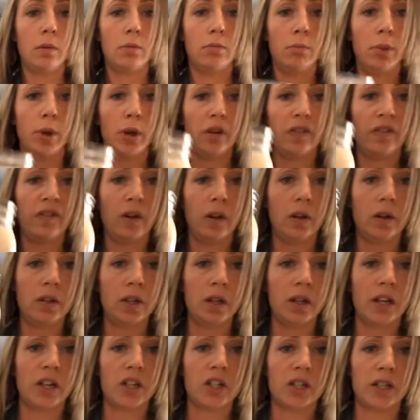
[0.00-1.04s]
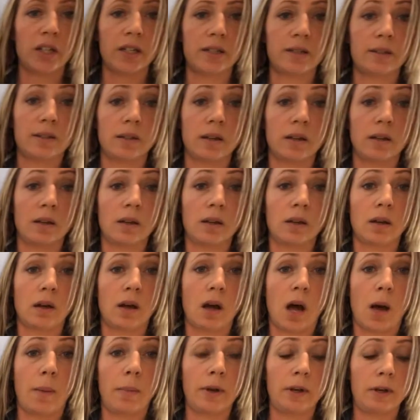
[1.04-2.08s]
Beautiful, delicious
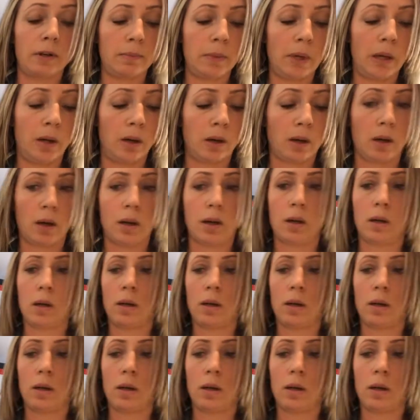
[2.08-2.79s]
almond milk.